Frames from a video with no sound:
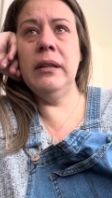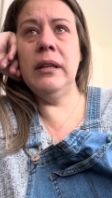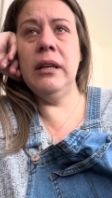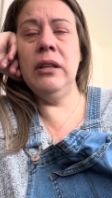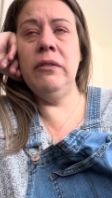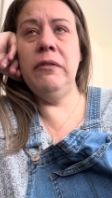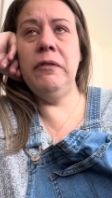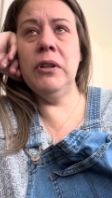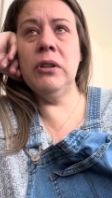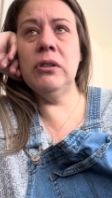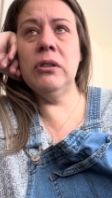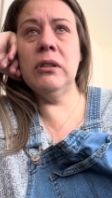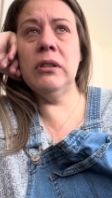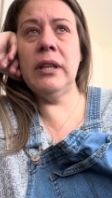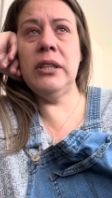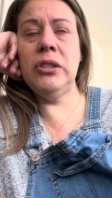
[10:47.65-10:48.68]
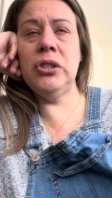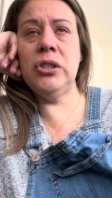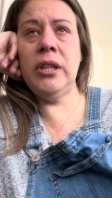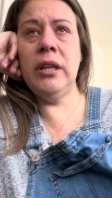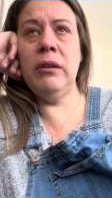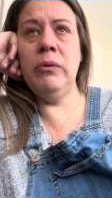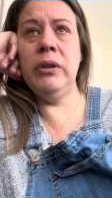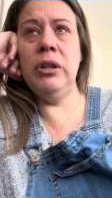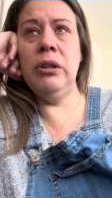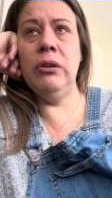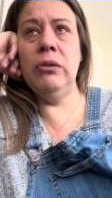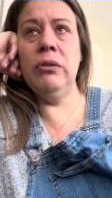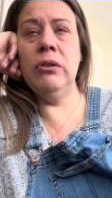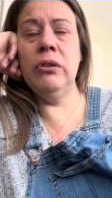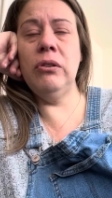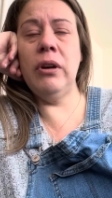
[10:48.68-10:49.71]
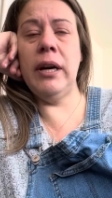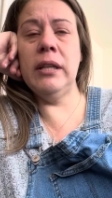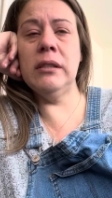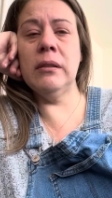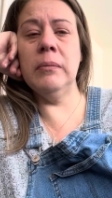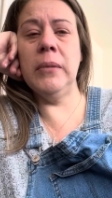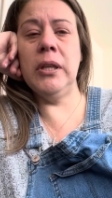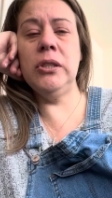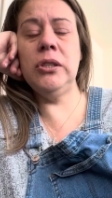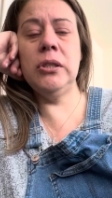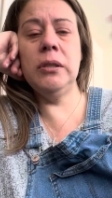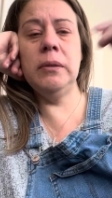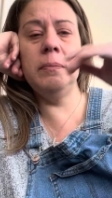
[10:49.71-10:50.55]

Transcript: And you feel like shit when you cry so much.